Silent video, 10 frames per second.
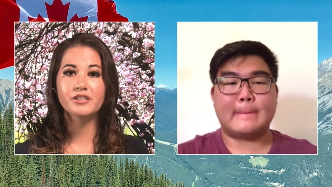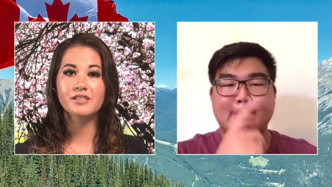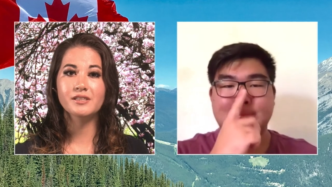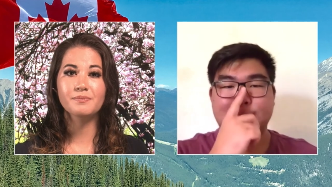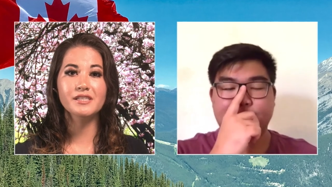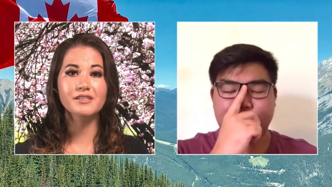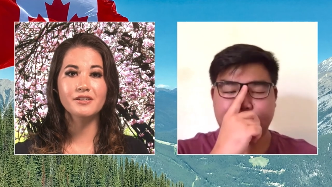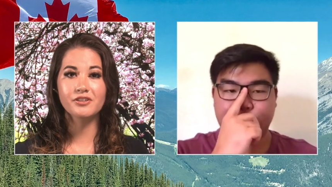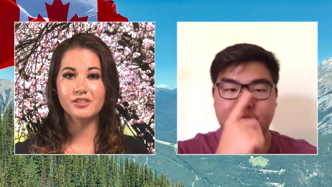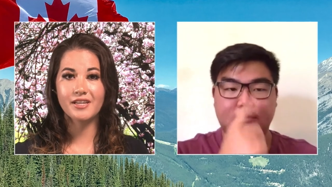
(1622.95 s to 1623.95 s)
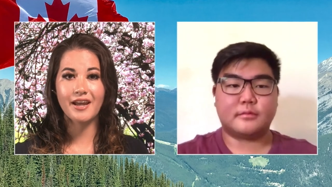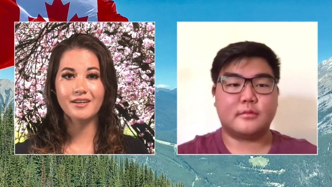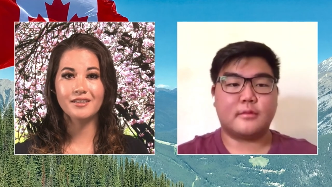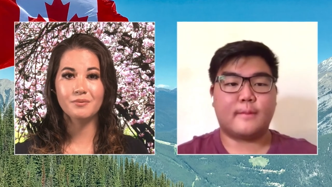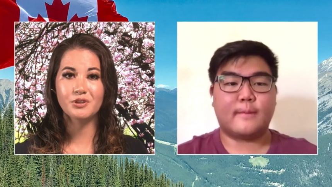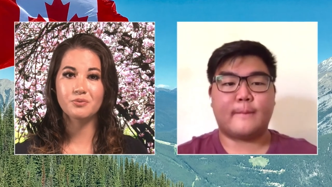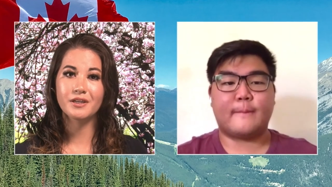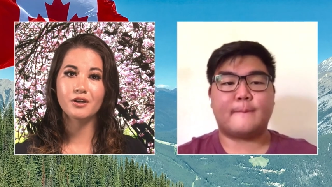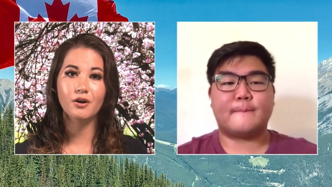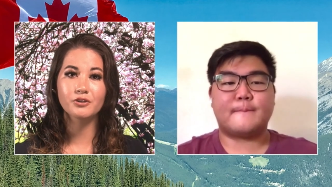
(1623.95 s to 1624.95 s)
Speaker 1: just misunderstanding between
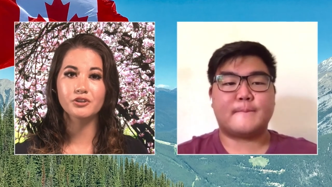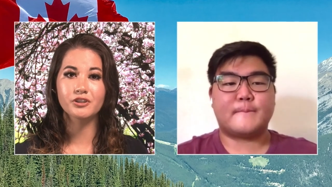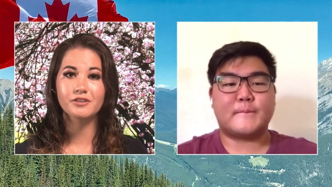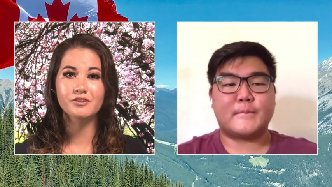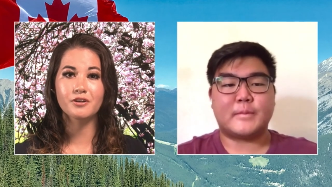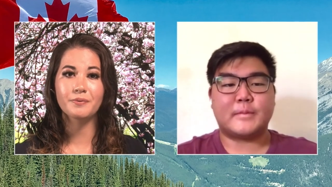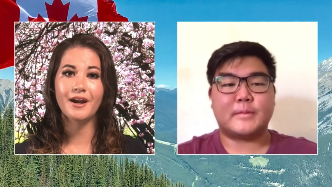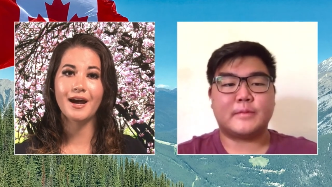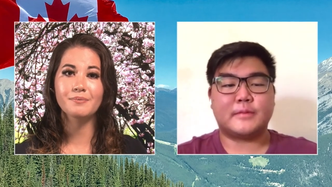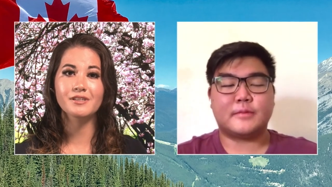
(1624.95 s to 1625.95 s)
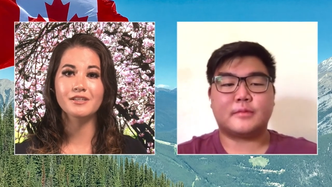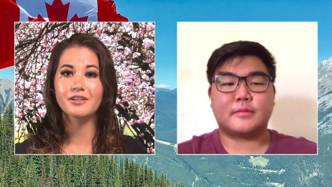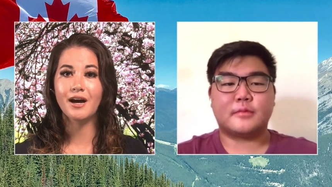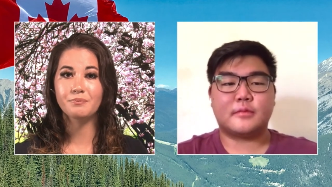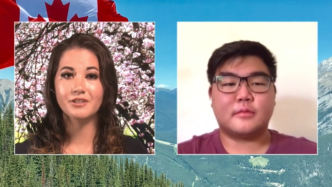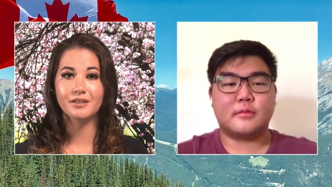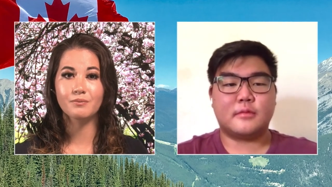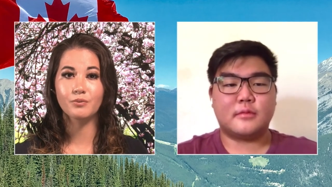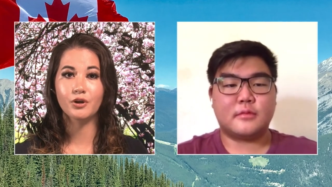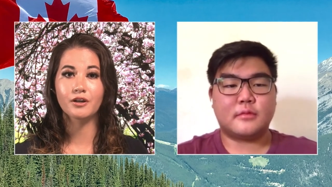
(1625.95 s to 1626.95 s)
cultures, or perhaps adopting
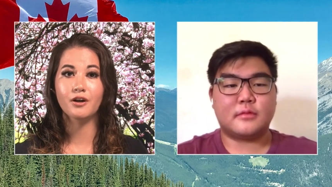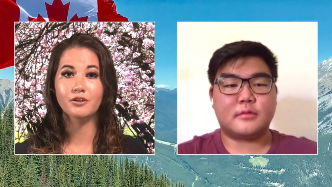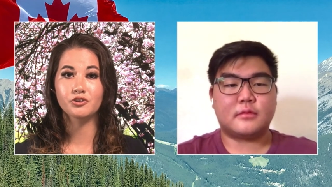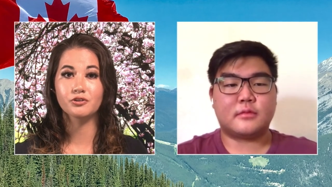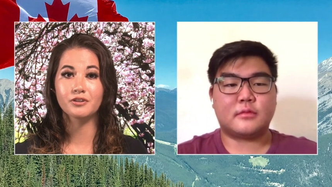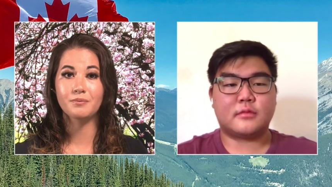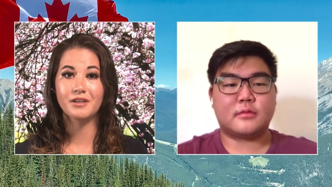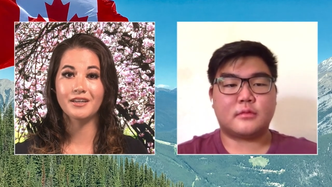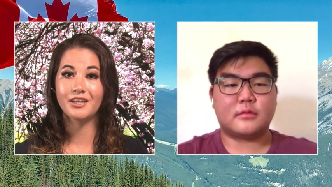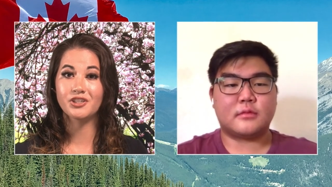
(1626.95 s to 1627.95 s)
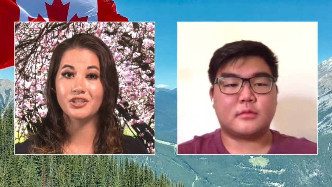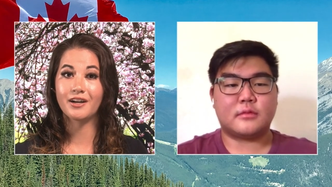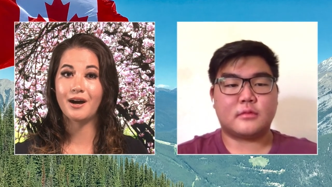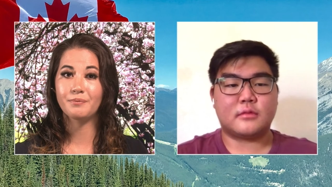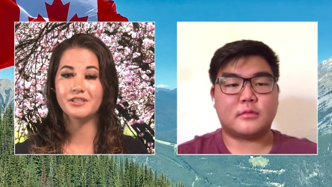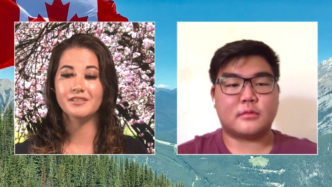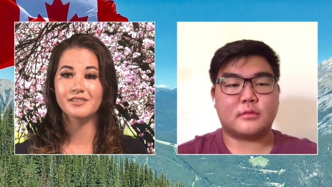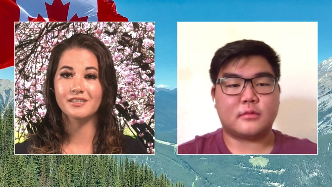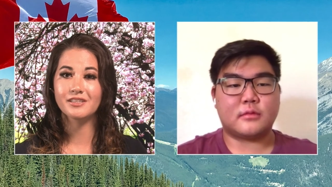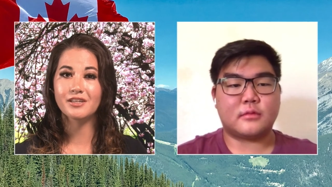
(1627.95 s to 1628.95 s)
more cultural communication
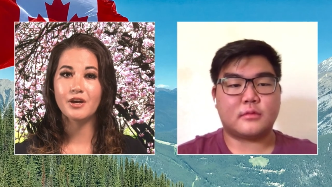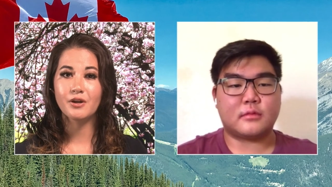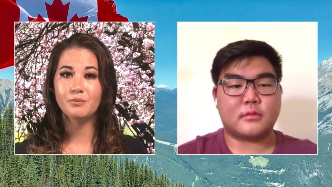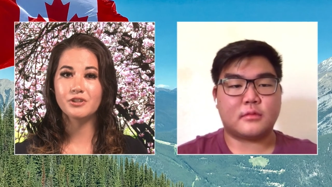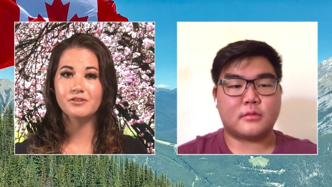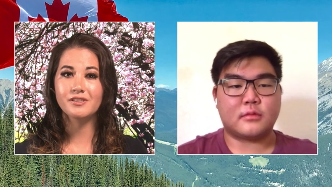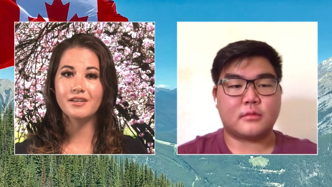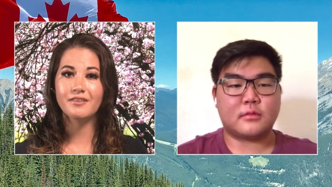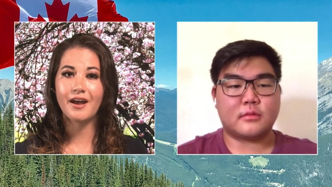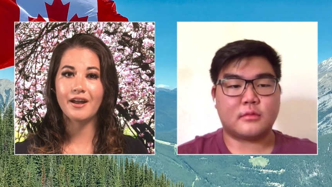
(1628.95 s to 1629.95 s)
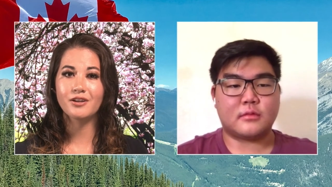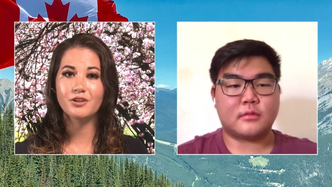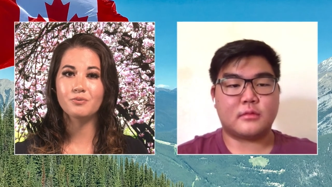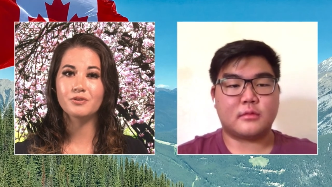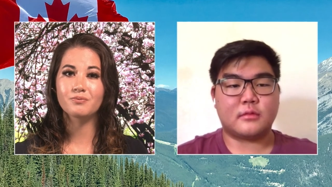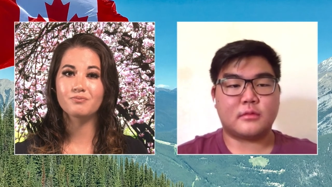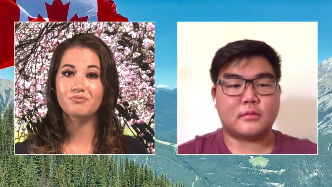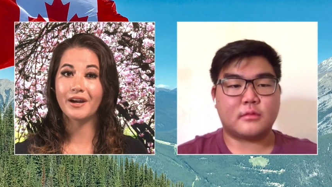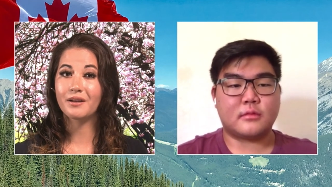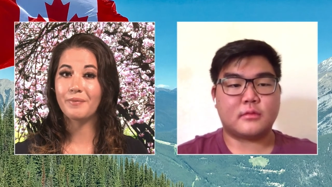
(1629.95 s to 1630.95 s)
competencies? Would you say that you would
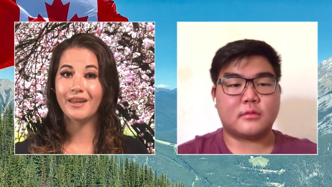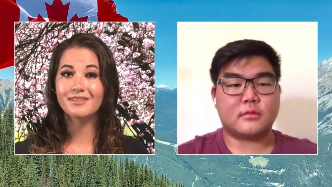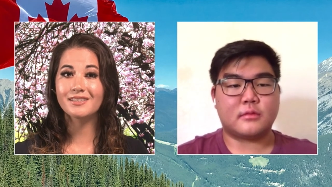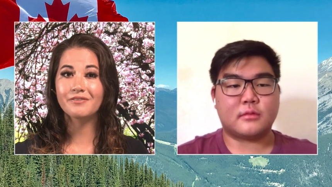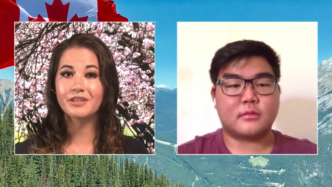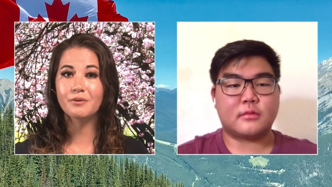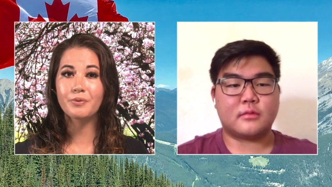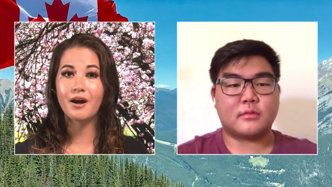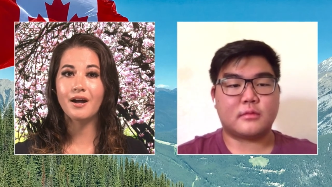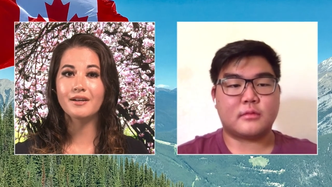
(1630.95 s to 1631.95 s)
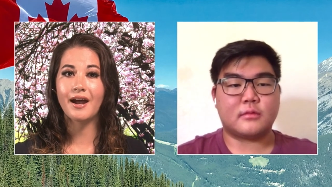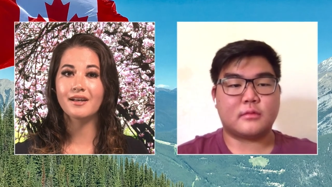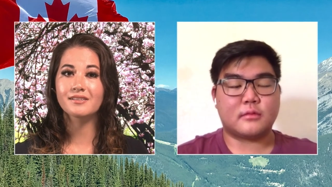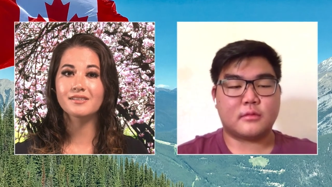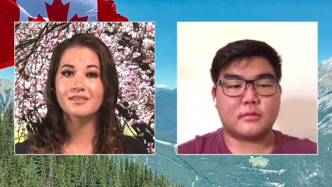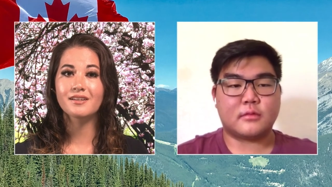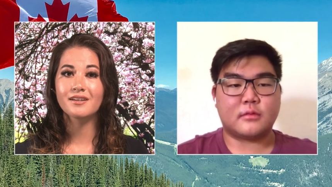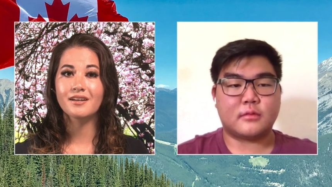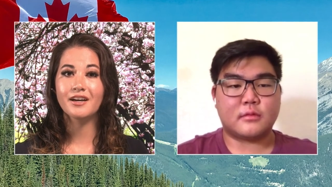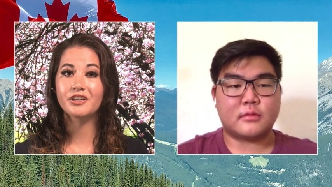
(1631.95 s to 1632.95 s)
recommend living abroad as
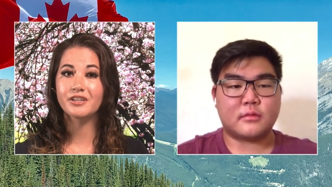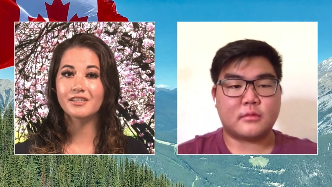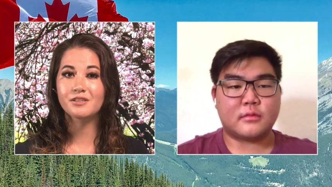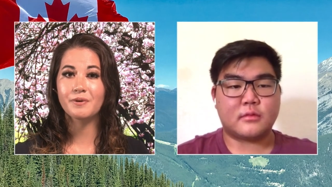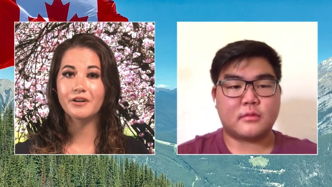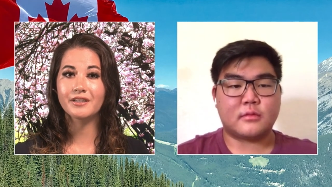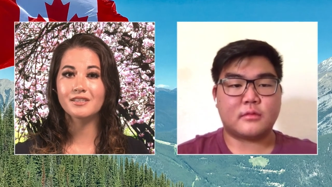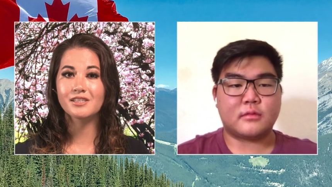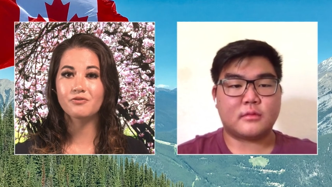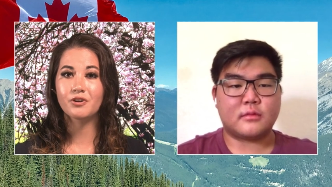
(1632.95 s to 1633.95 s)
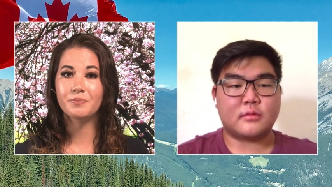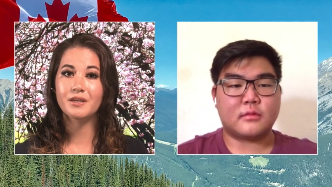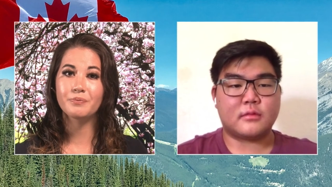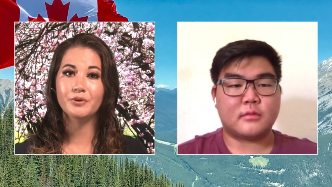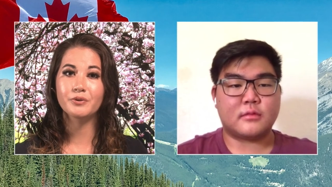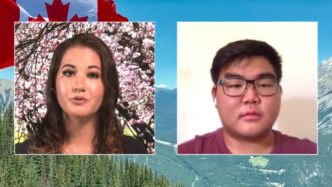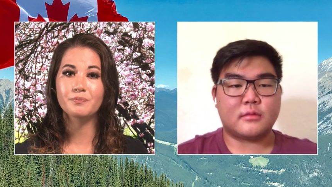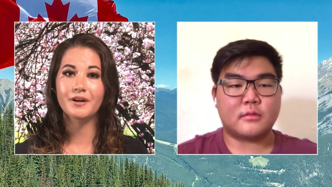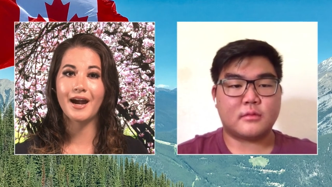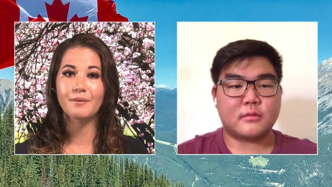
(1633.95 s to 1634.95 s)
a good experience for people who
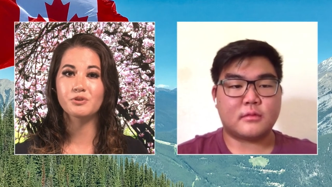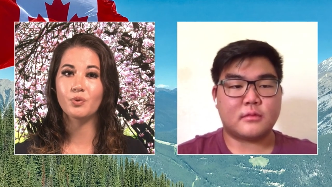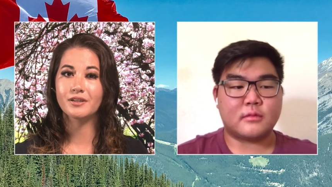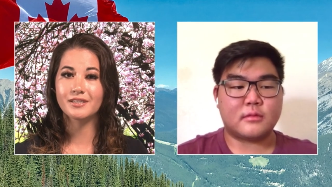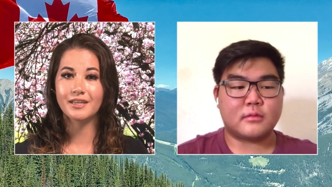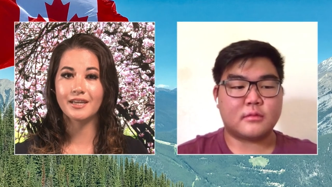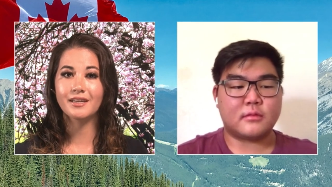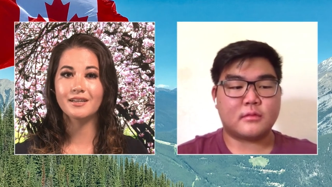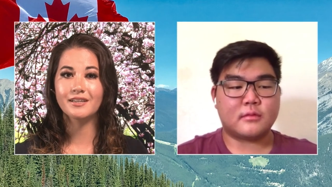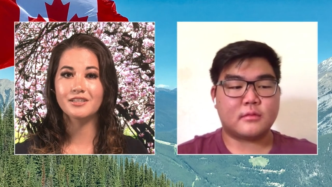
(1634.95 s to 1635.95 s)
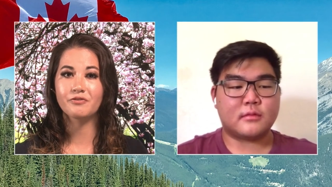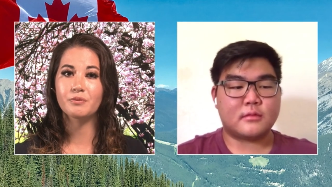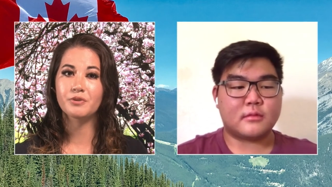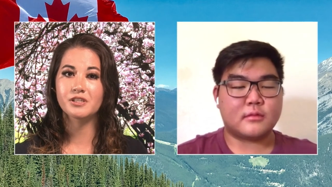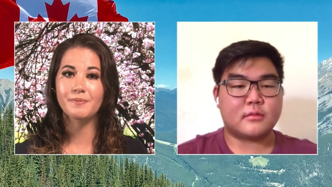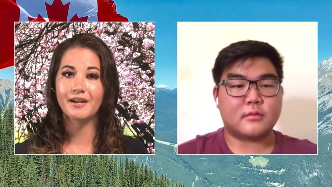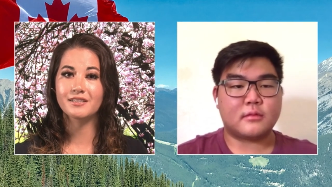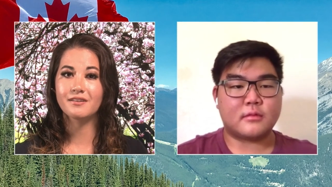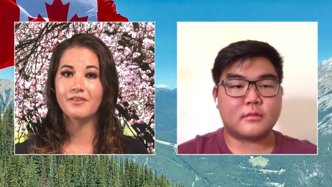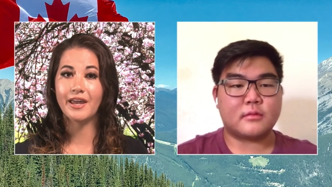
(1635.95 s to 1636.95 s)
perhaps want to gain a different
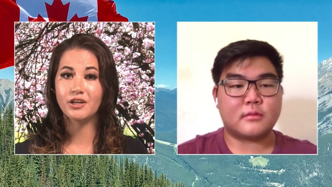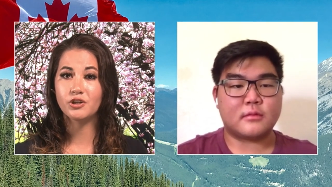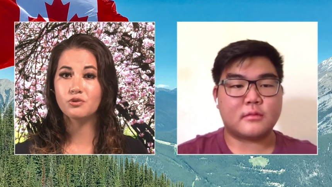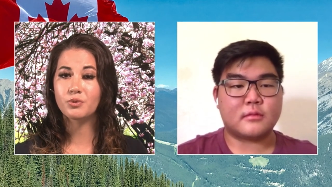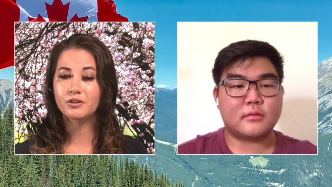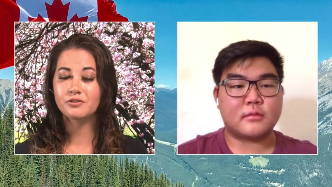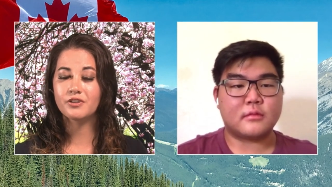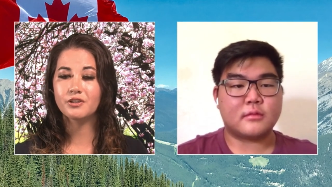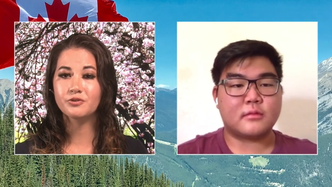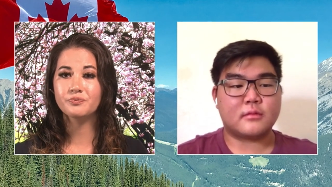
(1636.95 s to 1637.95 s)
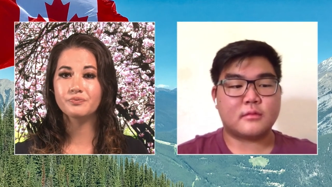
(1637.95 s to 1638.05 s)
perspective and a new worldview?